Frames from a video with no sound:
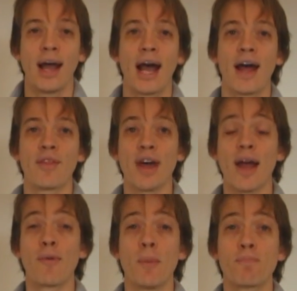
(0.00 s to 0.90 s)
and
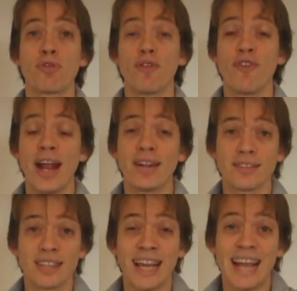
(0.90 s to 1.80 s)
that
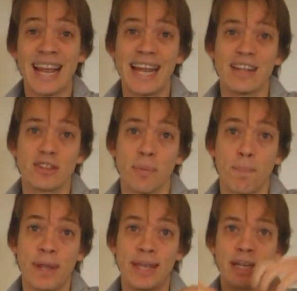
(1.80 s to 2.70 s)
prevents heat
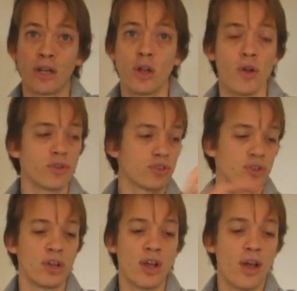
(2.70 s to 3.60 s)
being
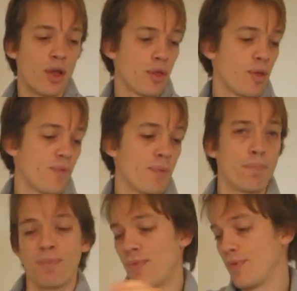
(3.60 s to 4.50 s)
lost
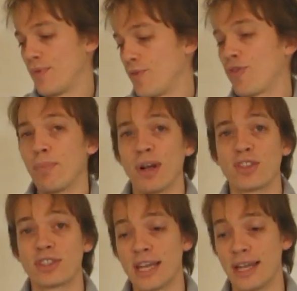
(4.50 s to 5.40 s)
from my
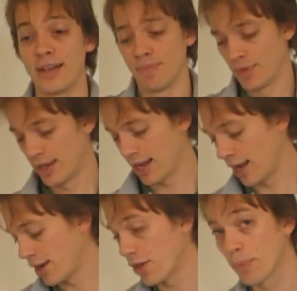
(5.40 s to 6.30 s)
skin
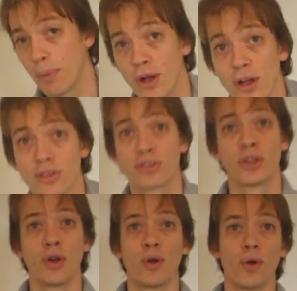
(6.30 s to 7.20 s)
and other
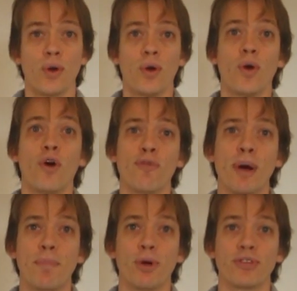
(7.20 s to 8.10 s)
parts of
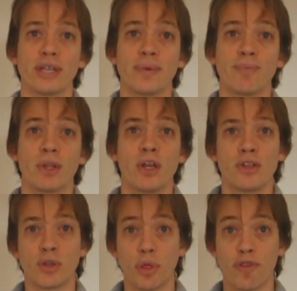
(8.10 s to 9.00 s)
my body.
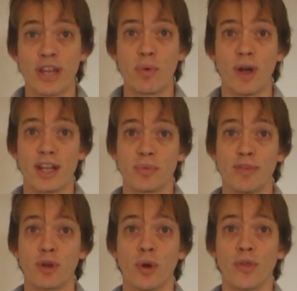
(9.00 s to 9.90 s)
So three ways
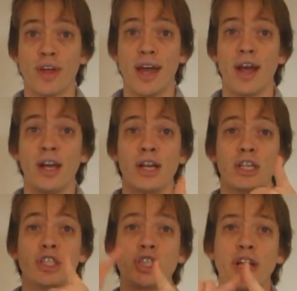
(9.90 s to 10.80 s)
we've got there.
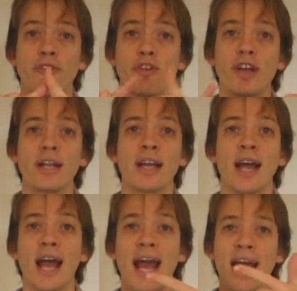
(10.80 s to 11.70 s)
Shivering,
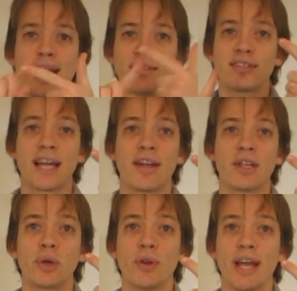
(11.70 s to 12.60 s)
hair
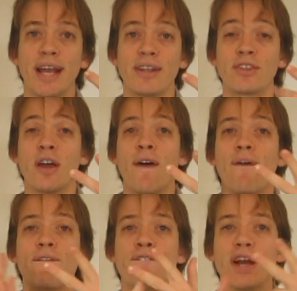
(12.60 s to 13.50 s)
standing on end,
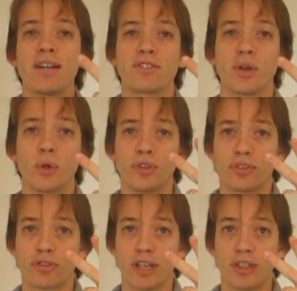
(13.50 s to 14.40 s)

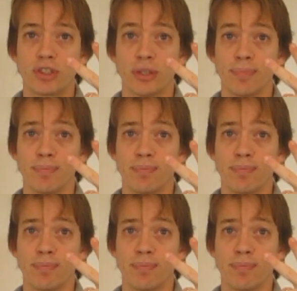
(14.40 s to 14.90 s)
vasoconstriction.